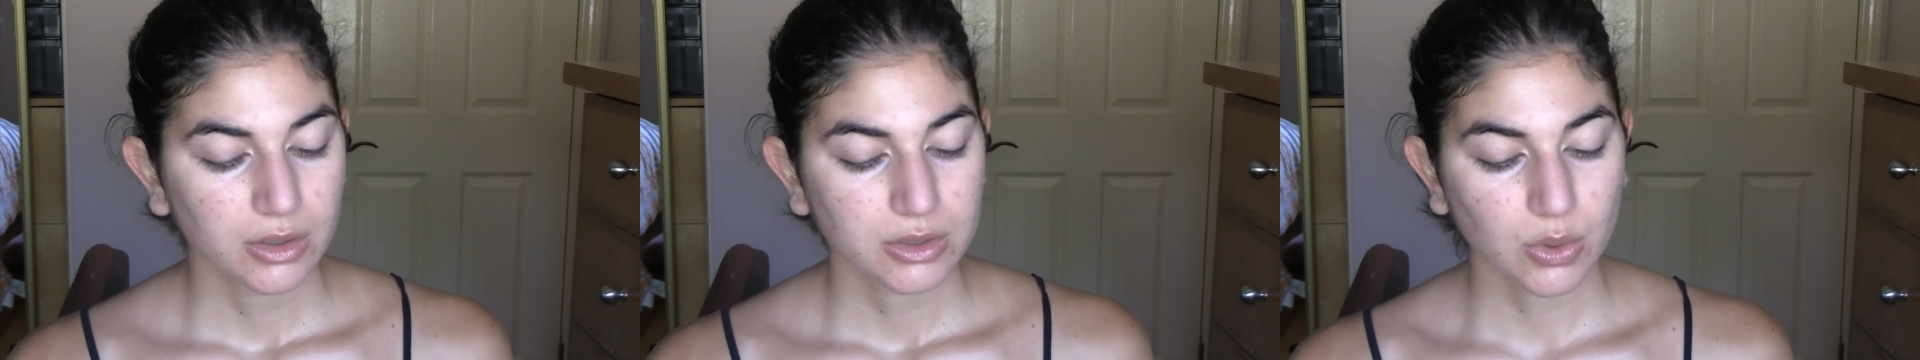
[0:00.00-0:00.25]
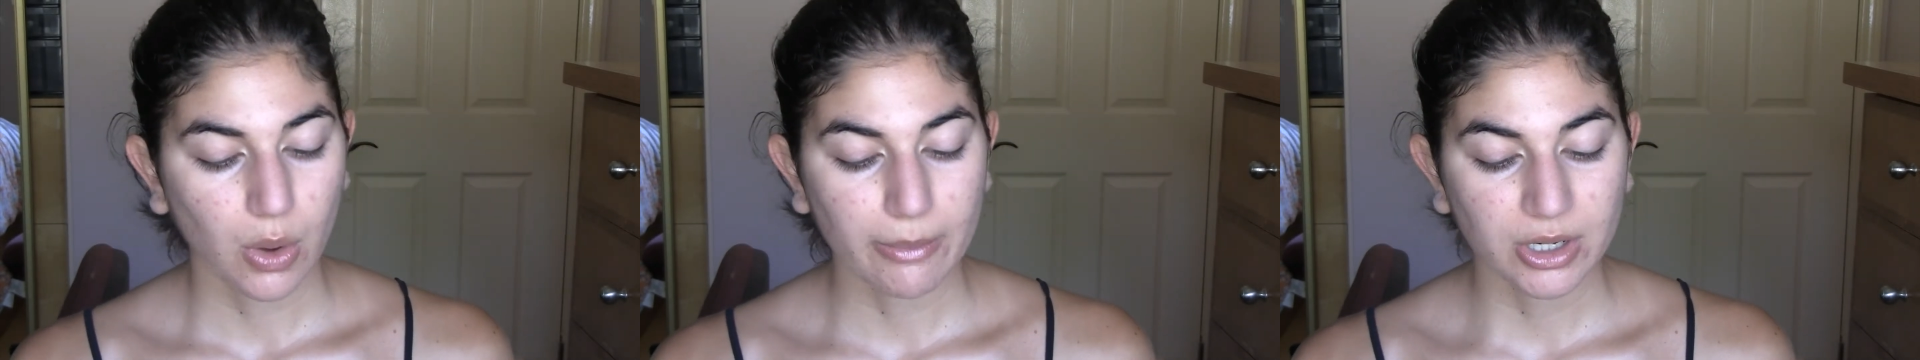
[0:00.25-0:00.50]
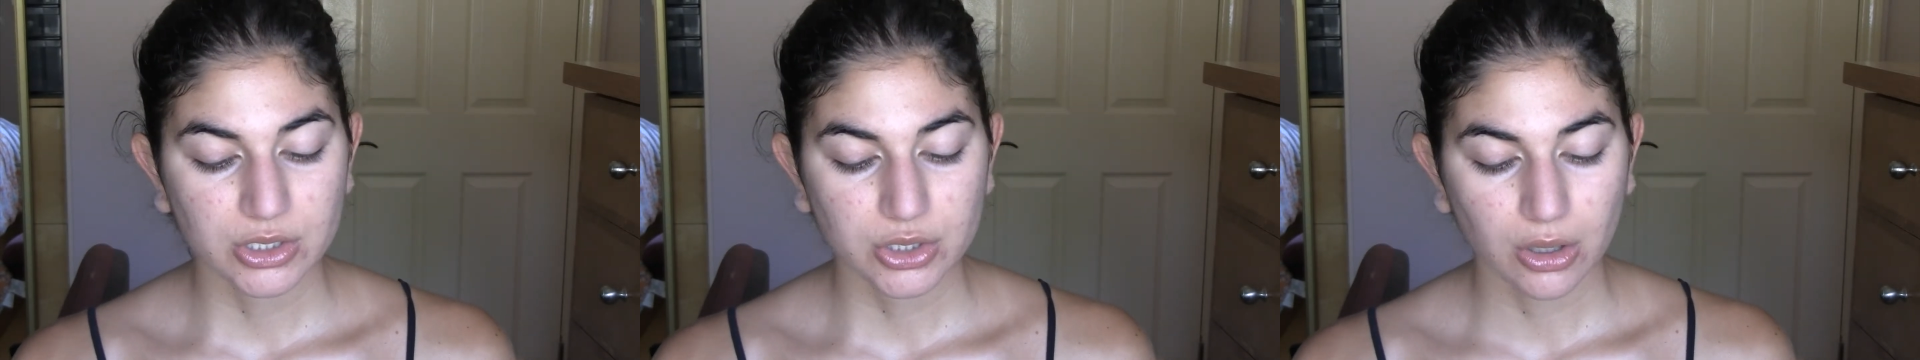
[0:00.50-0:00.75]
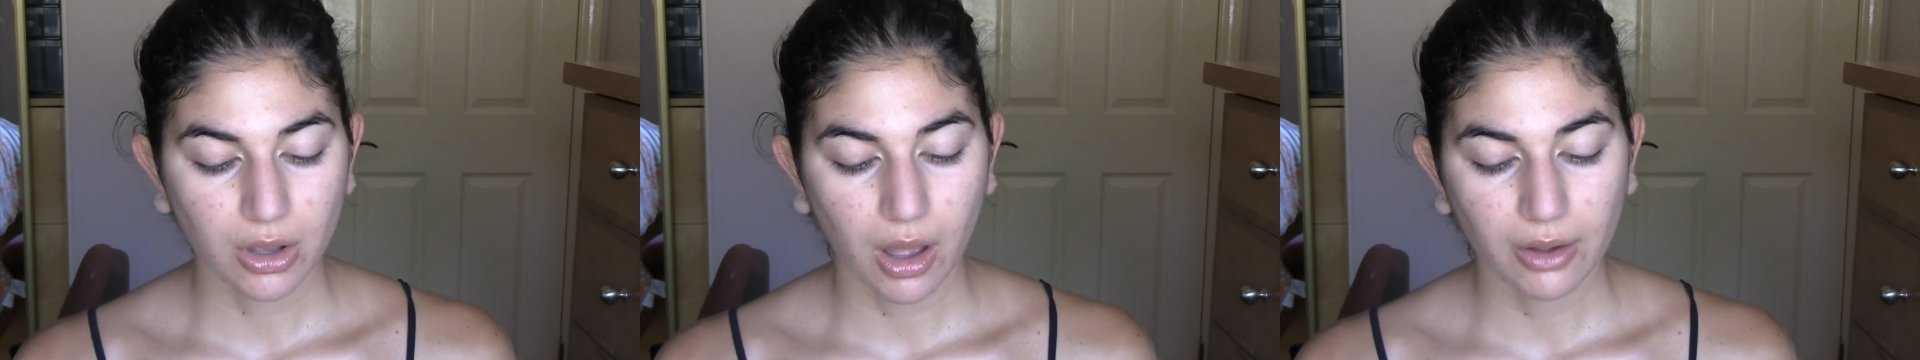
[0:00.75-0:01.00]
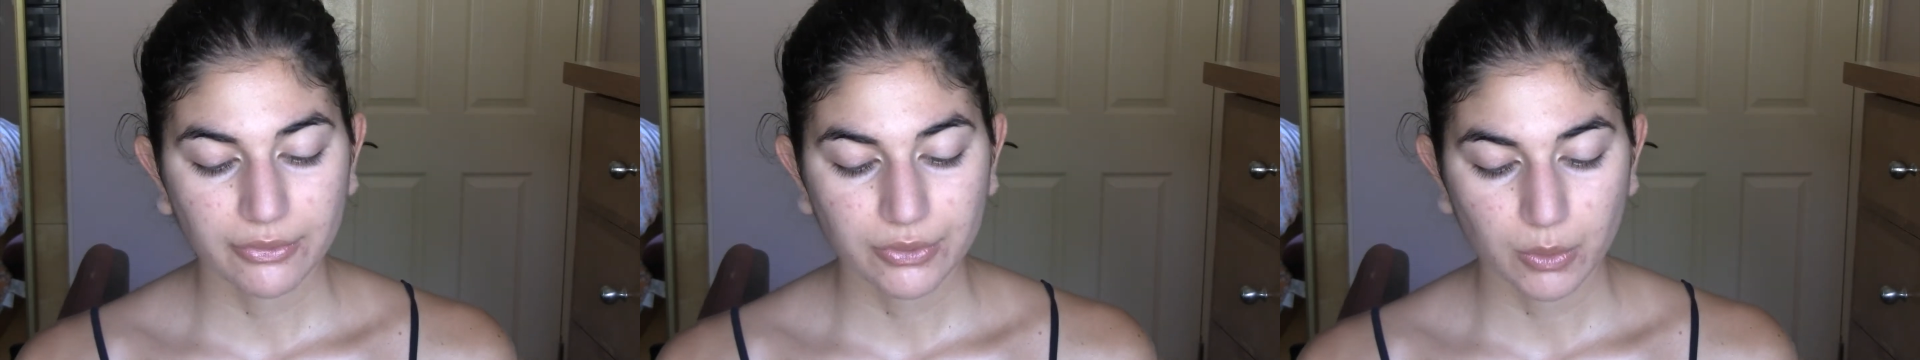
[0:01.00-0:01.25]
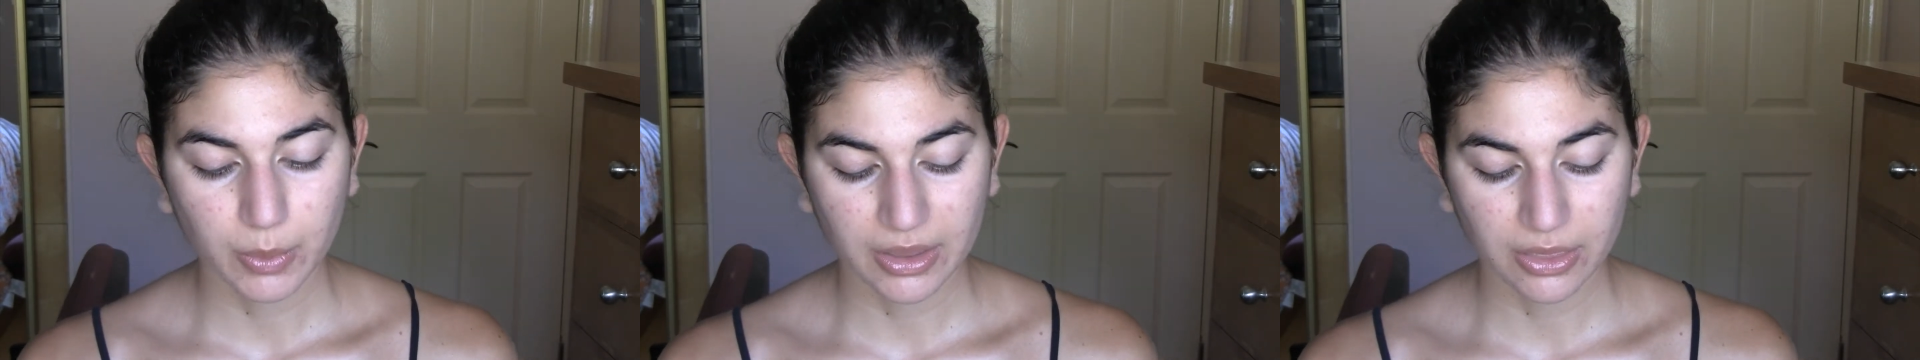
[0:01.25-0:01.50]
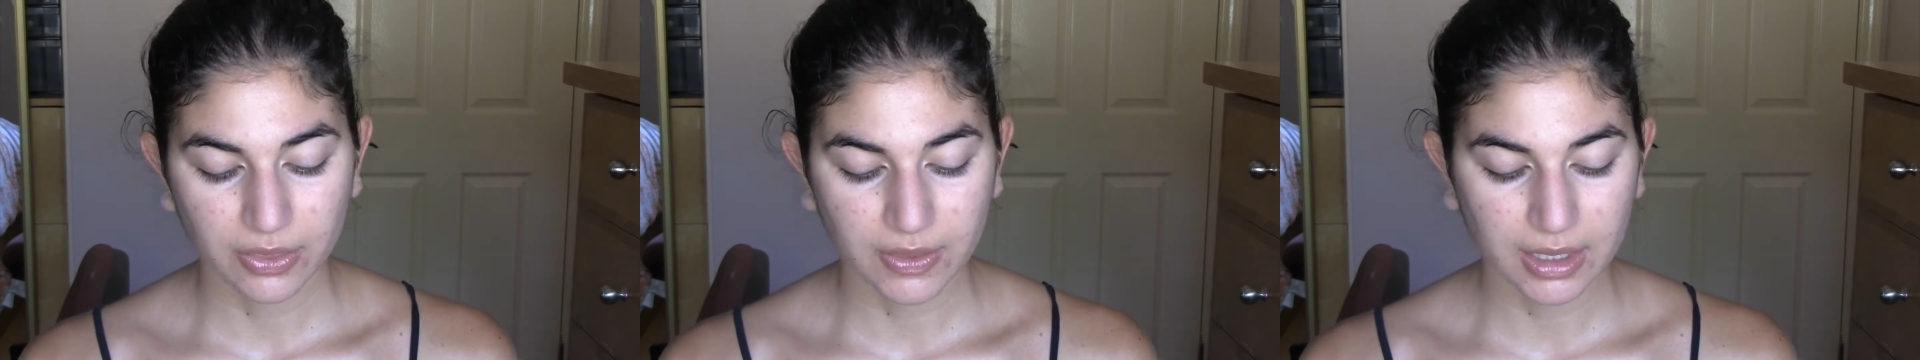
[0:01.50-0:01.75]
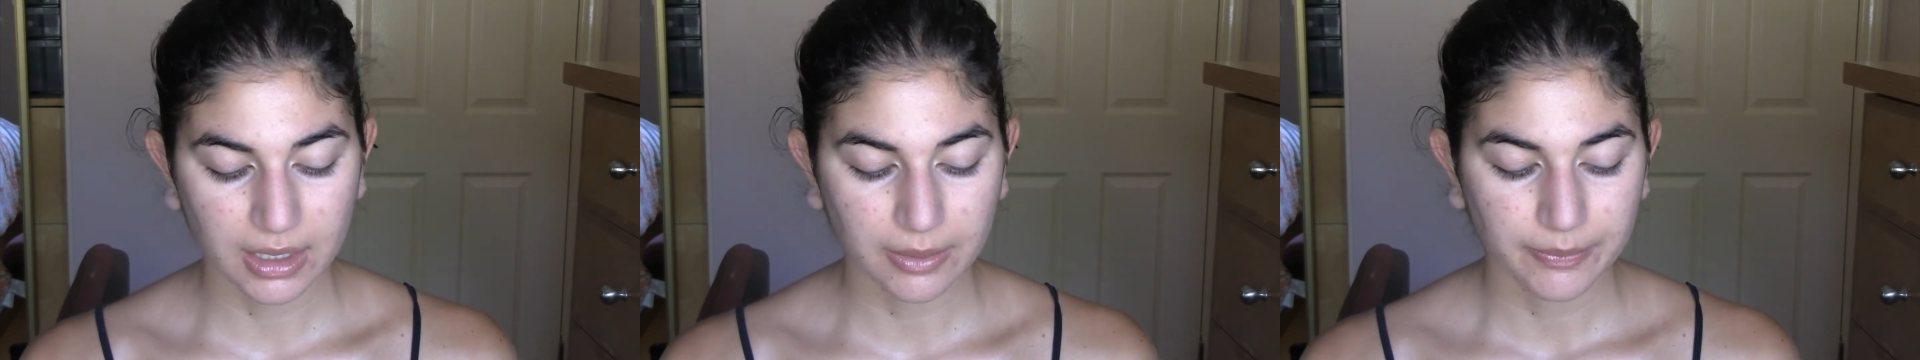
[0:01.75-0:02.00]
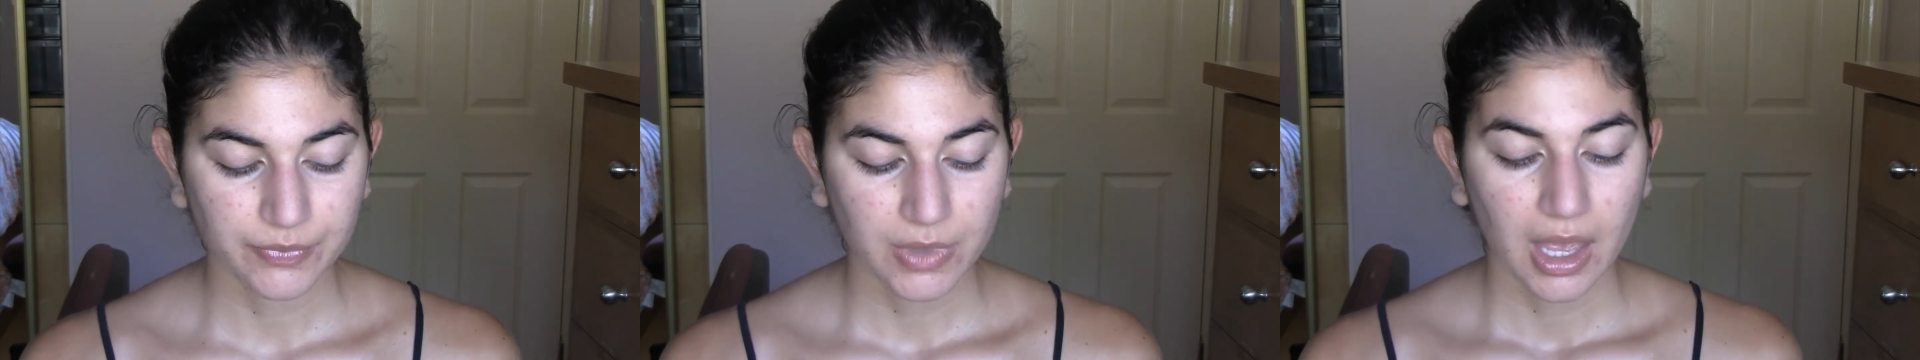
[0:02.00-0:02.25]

So I'm going to start off with the